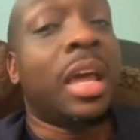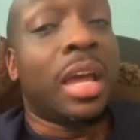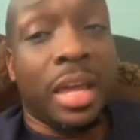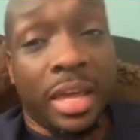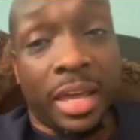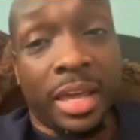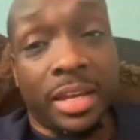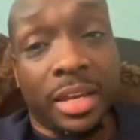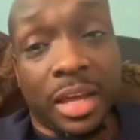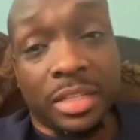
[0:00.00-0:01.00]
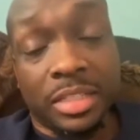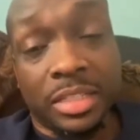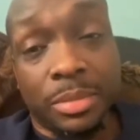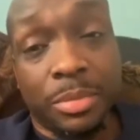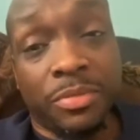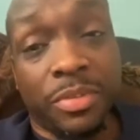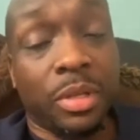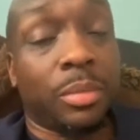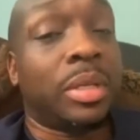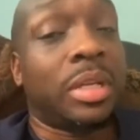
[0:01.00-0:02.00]
and I sent him the
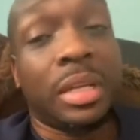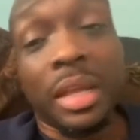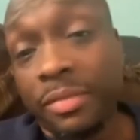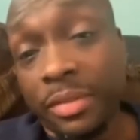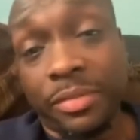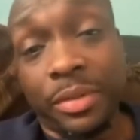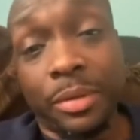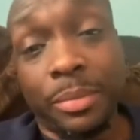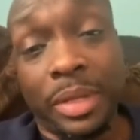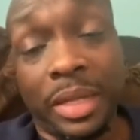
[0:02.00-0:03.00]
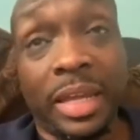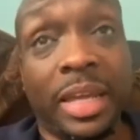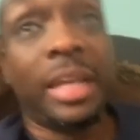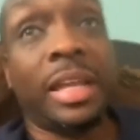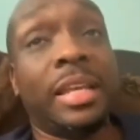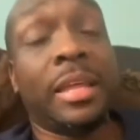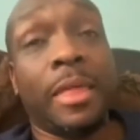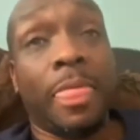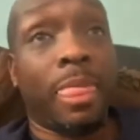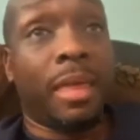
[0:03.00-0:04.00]
film, and he loved the film. And
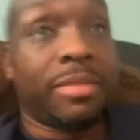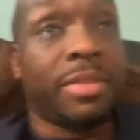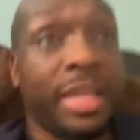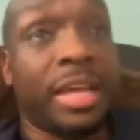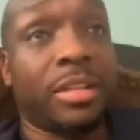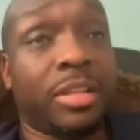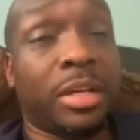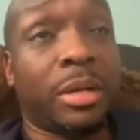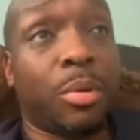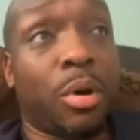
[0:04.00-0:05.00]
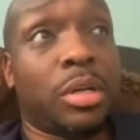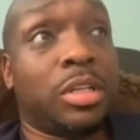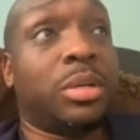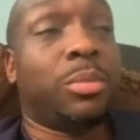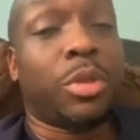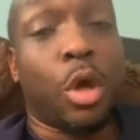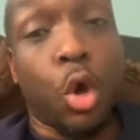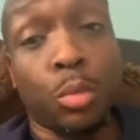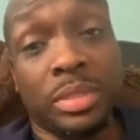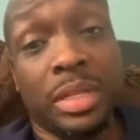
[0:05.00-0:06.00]
they're in a partnership with
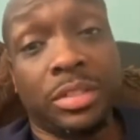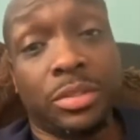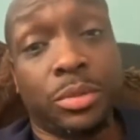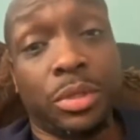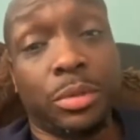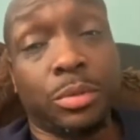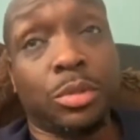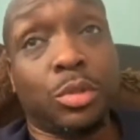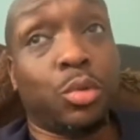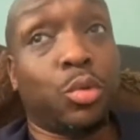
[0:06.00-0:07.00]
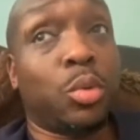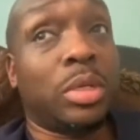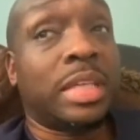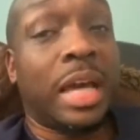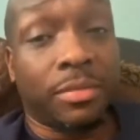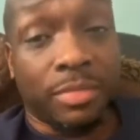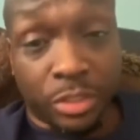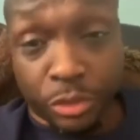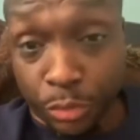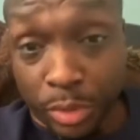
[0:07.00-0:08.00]
Homestead Studios, who is out of
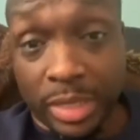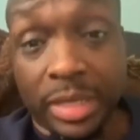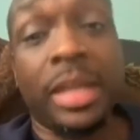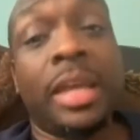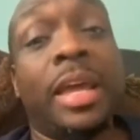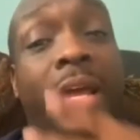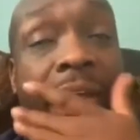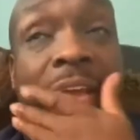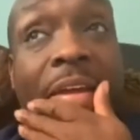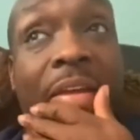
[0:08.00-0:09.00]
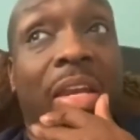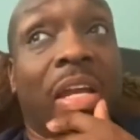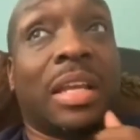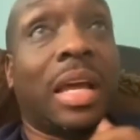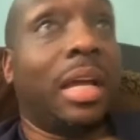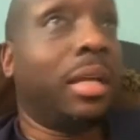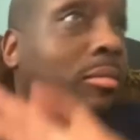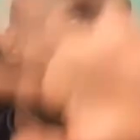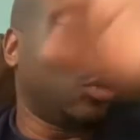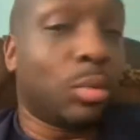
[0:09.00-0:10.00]
Detroit, and
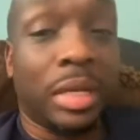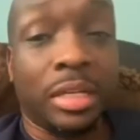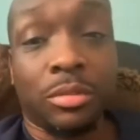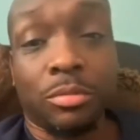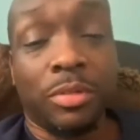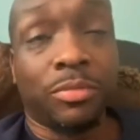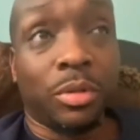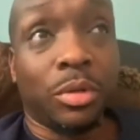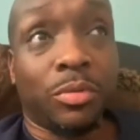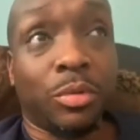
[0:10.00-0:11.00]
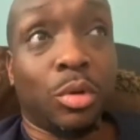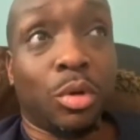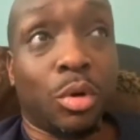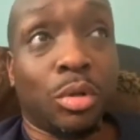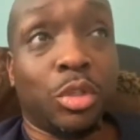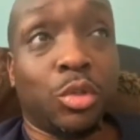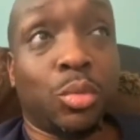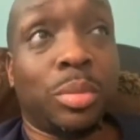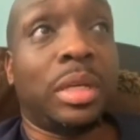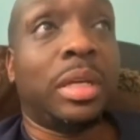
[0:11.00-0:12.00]
they're doing like if you look on
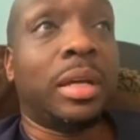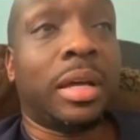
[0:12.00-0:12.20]
Tubi,